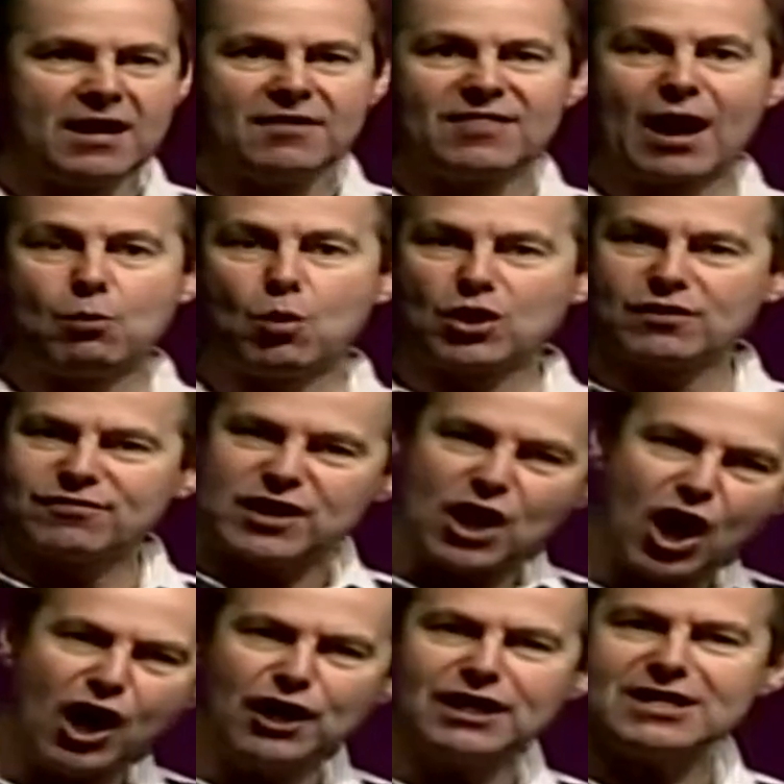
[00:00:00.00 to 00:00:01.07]
that one of the
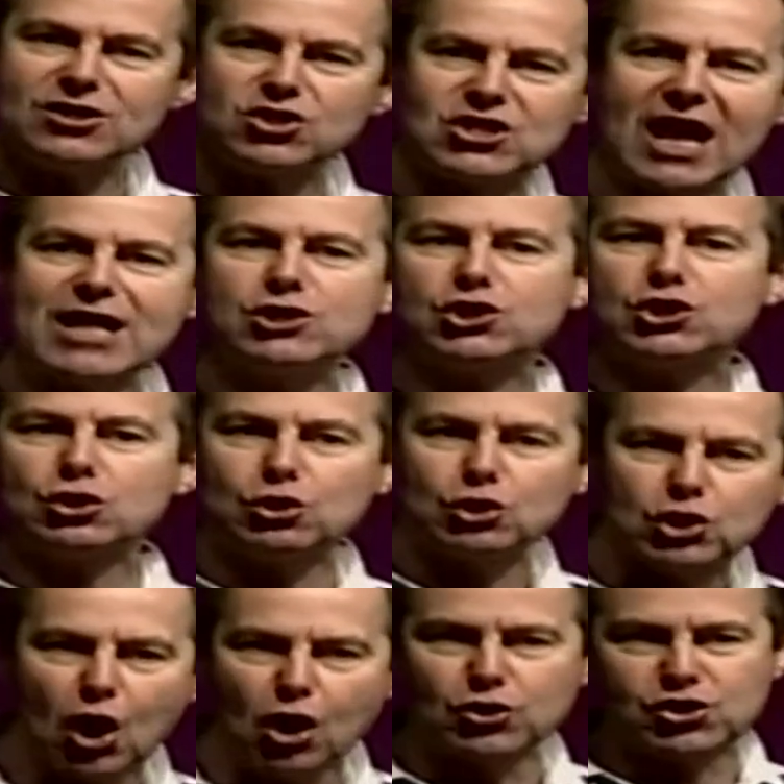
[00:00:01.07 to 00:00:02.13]
unintentional
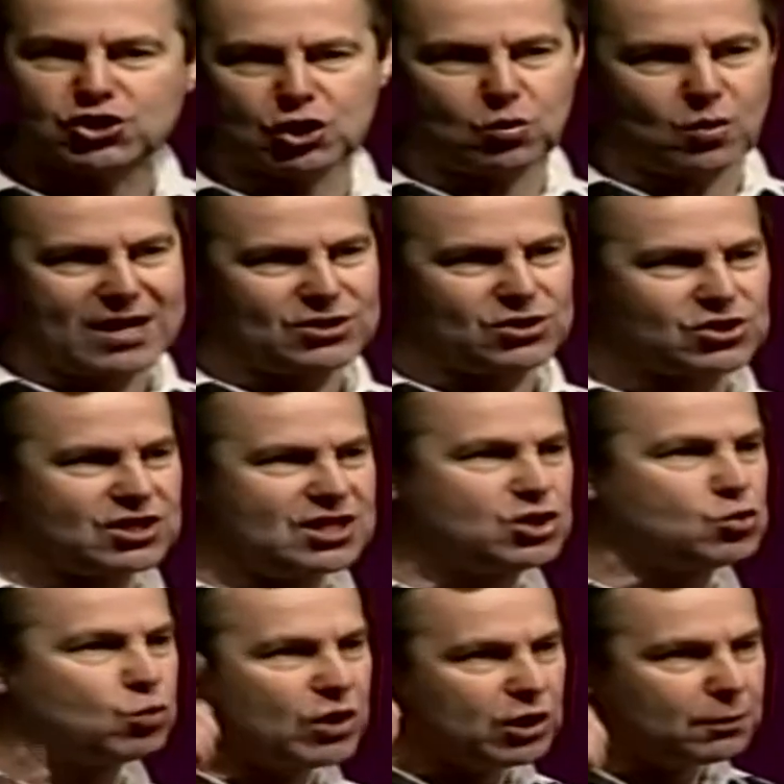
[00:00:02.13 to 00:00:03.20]

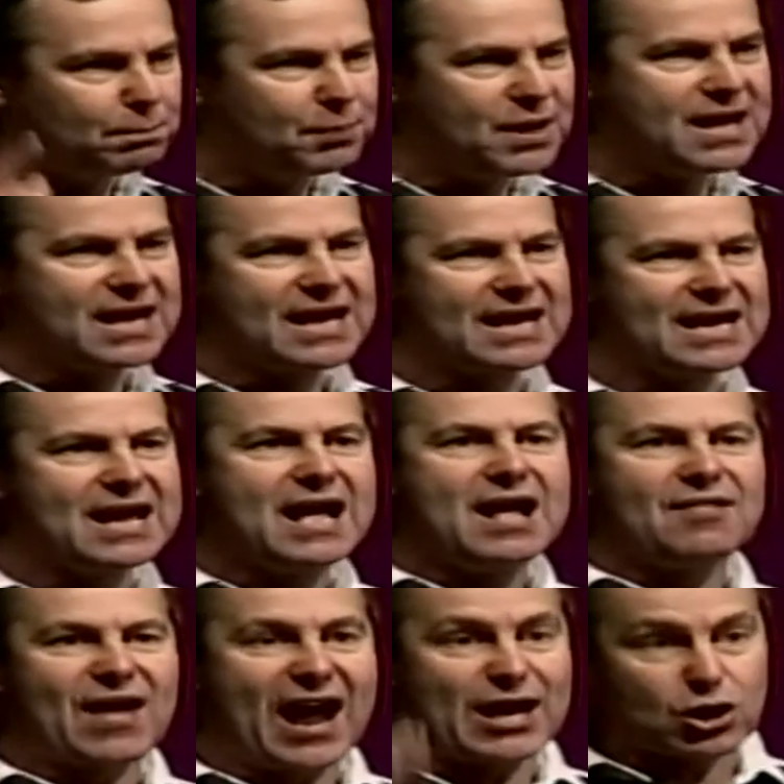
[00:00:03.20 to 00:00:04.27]
consequences will be
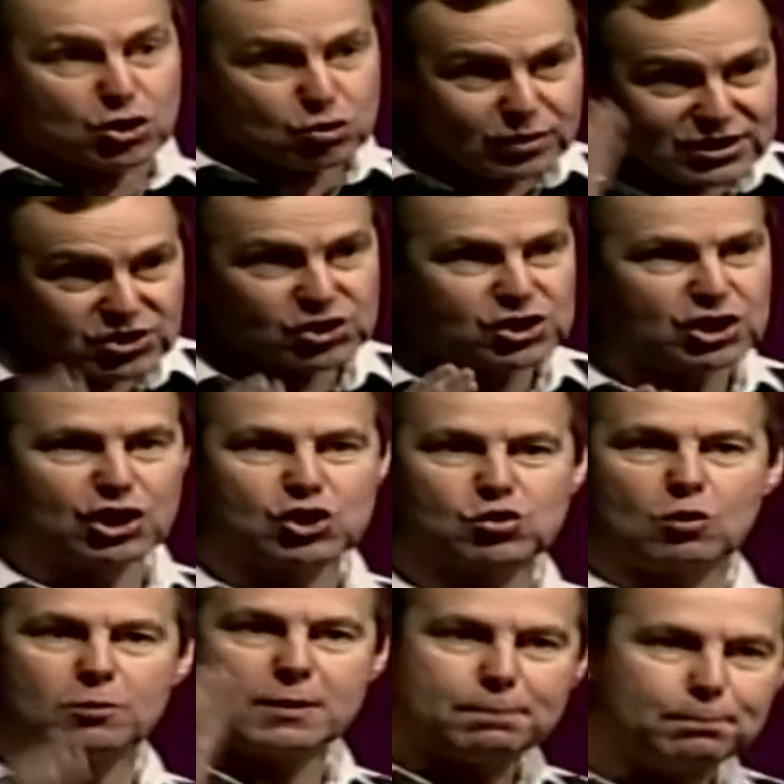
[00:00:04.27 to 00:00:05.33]
that Christians
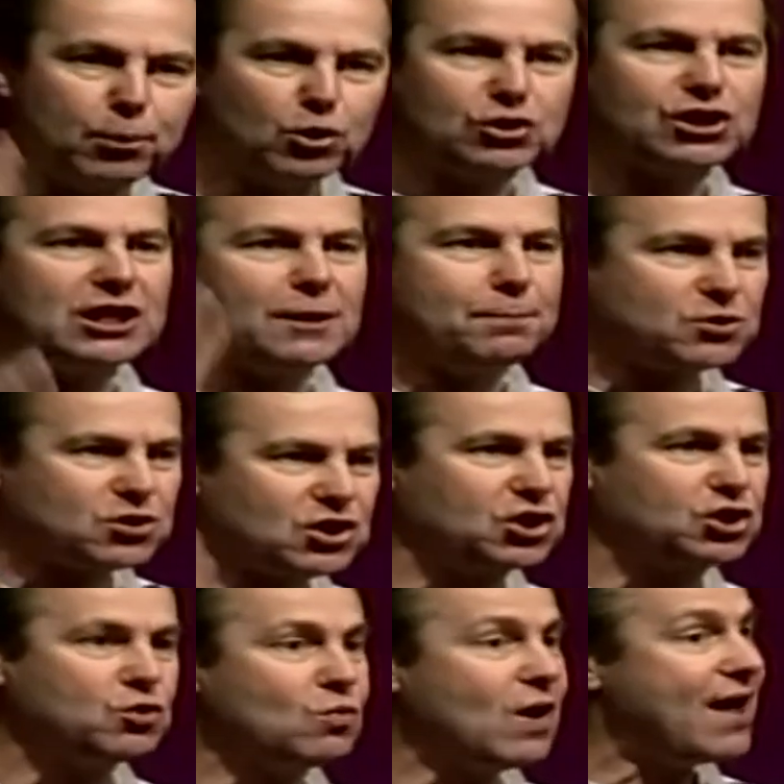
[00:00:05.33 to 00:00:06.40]
will be put in a
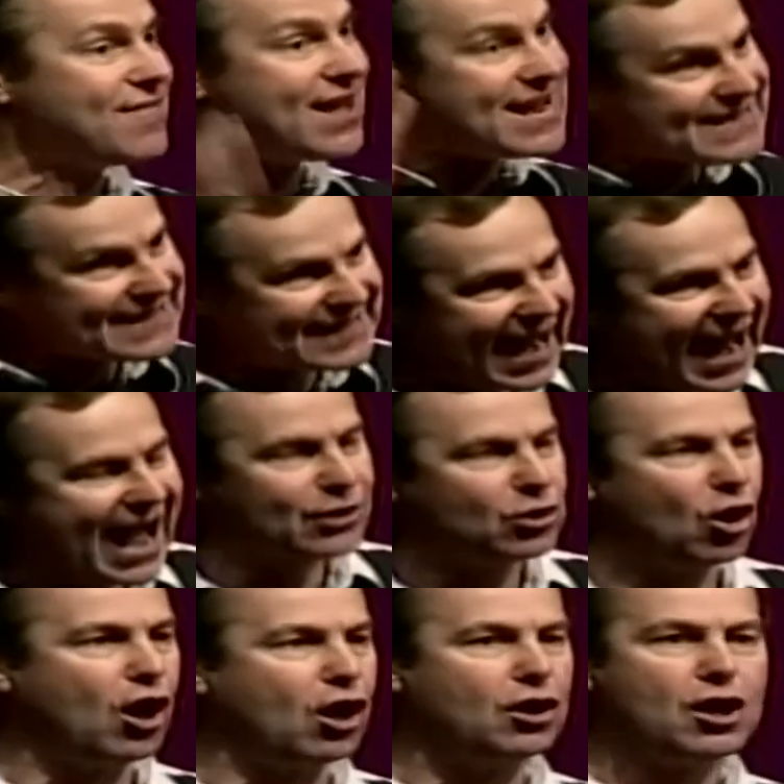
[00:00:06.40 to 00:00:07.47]
position where they
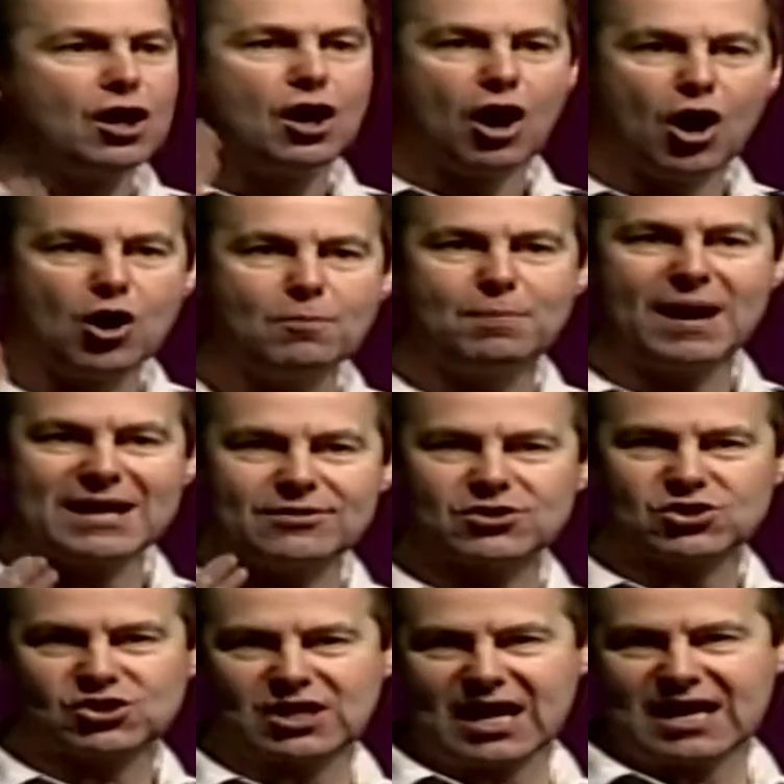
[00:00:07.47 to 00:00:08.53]
cannot obey the
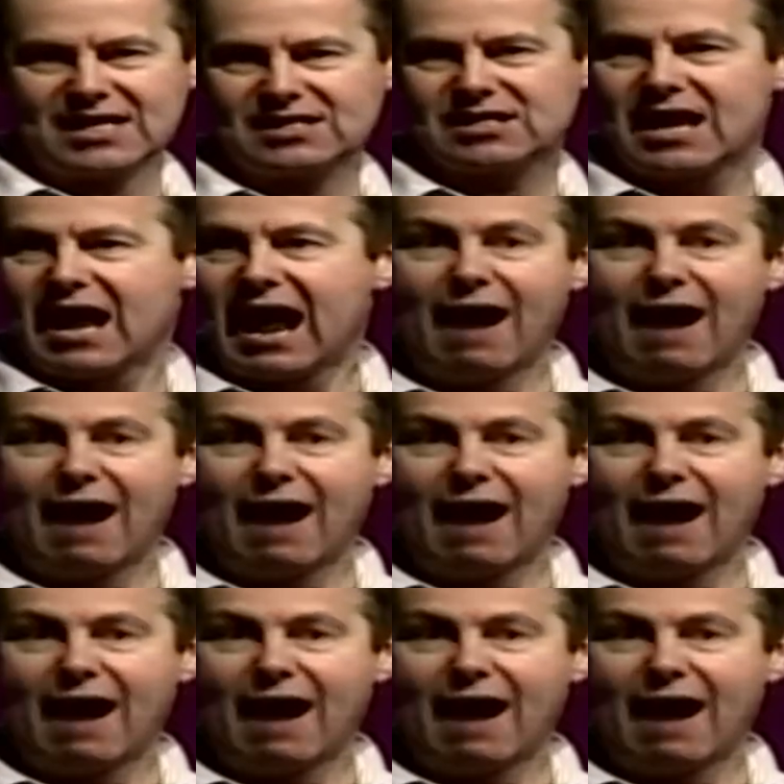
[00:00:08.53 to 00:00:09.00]
state.